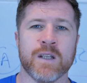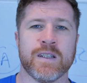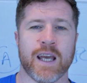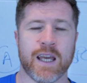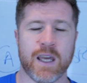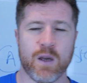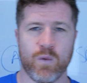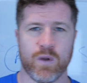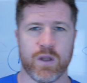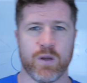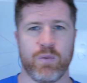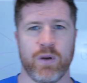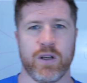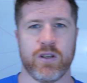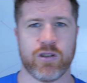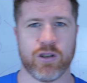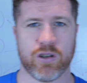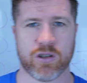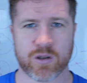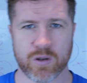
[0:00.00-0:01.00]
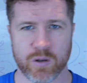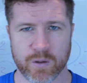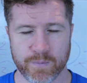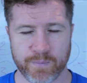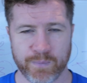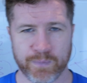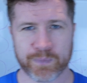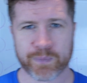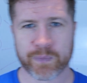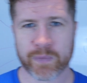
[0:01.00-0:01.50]
take it with a pinch of salt.
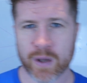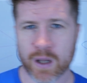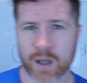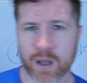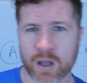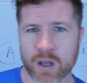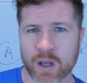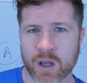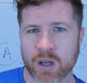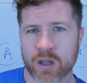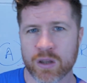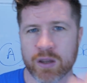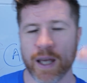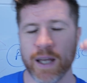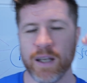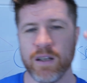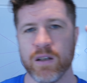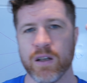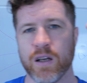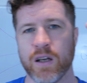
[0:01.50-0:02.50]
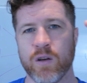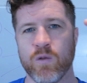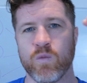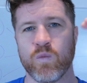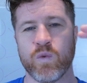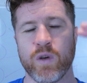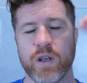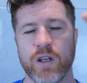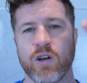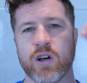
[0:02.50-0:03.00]
Then
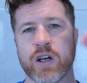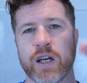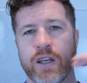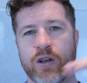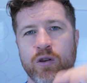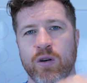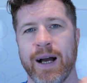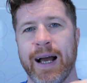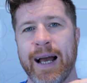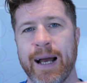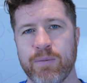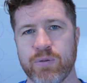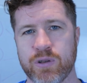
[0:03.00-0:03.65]
we look at your